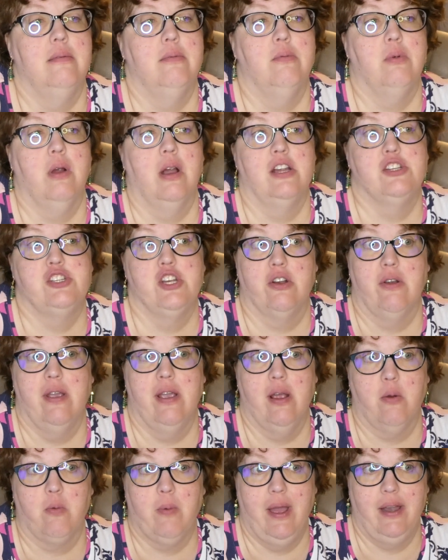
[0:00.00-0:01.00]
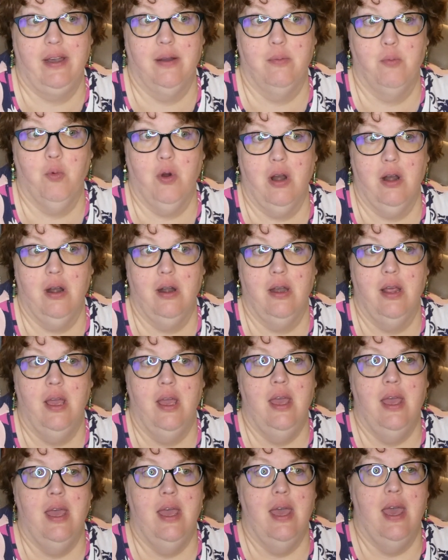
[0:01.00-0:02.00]
where I generate a random word
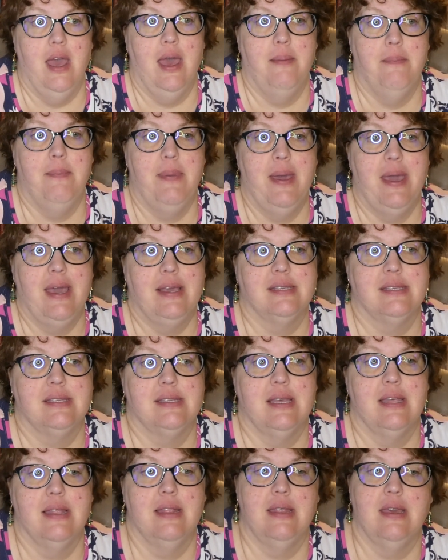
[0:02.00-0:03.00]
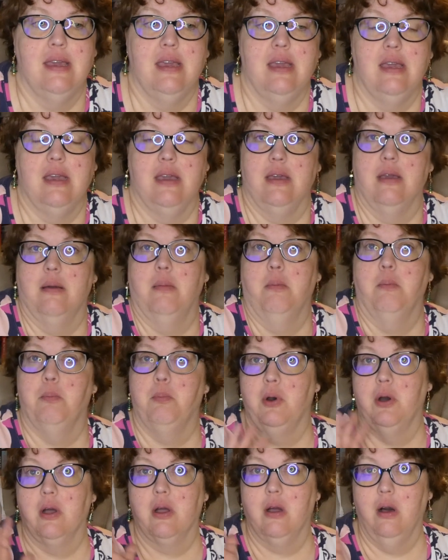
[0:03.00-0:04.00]
and base the
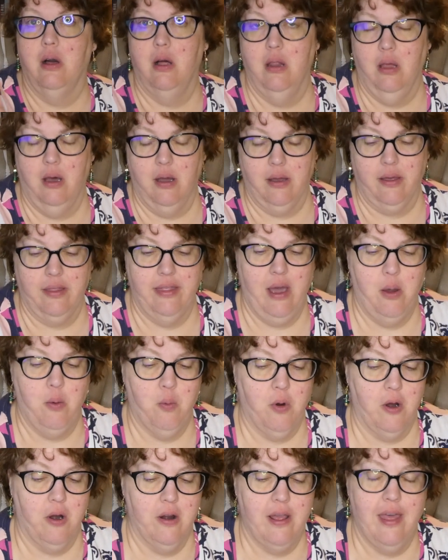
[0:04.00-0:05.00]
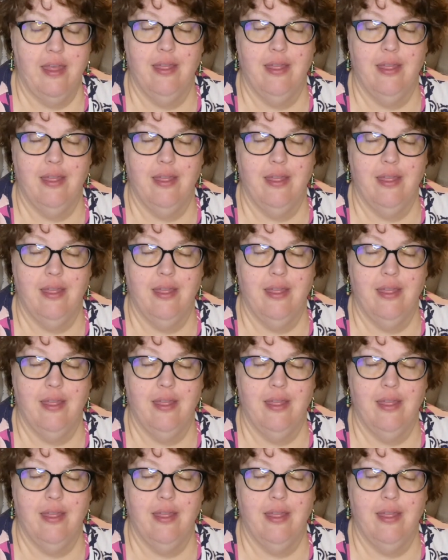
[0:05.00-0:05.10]
book along that word.